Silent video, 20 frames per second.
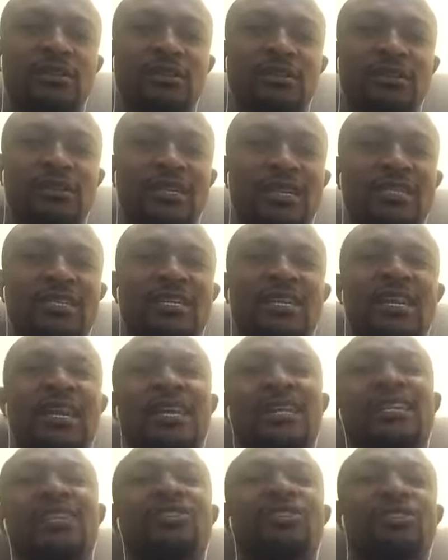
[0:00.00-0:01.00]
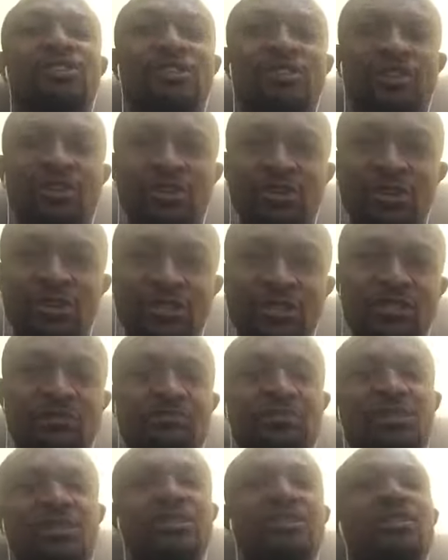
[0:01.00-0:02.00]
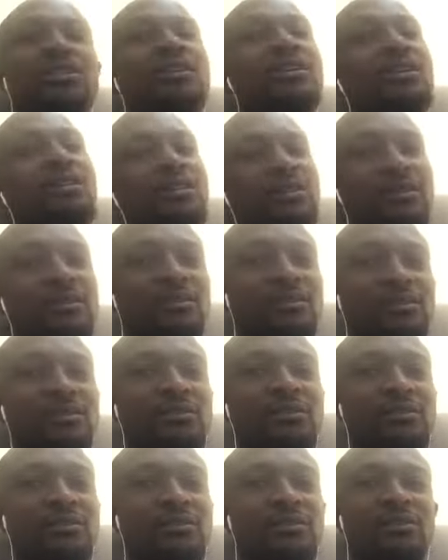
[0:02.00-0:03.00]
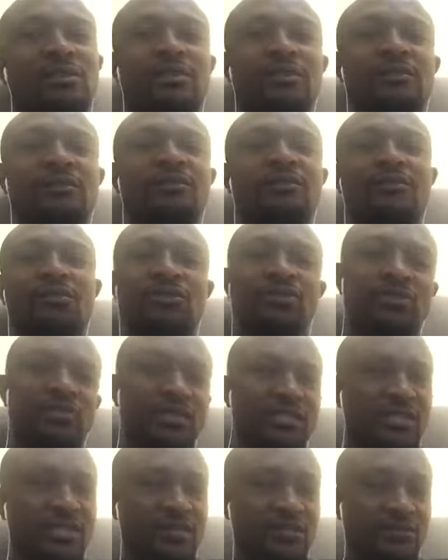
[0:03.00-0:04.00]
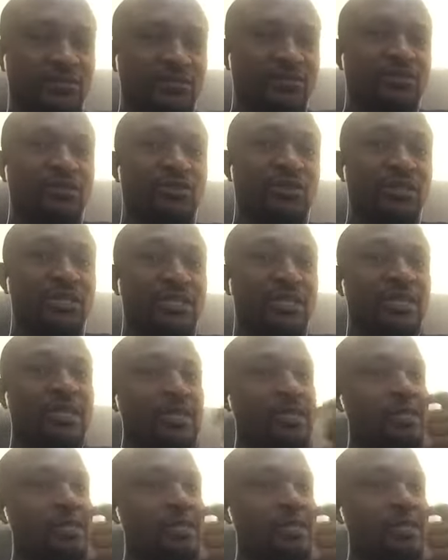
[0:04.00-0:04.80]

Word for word: that cannot be shared for yourself, for your sake.